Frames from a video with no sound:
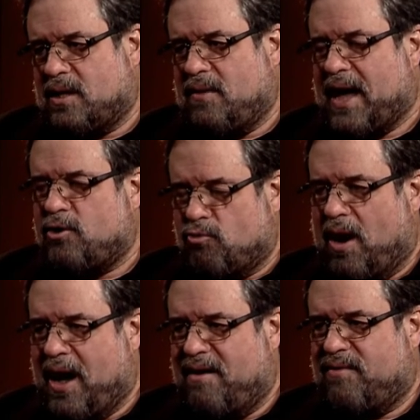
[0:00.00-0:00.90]
and that
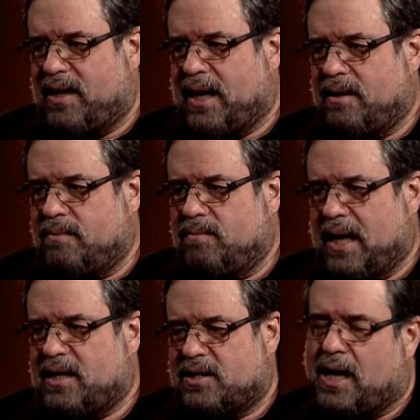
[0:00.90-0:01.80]
drive and
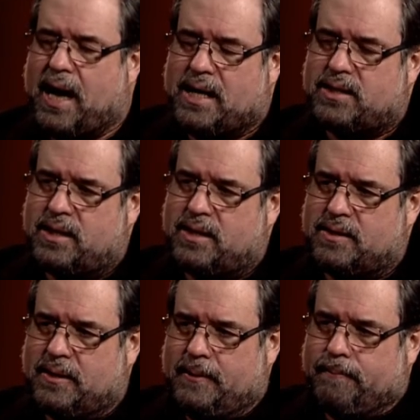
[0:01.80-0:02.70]
that design is his.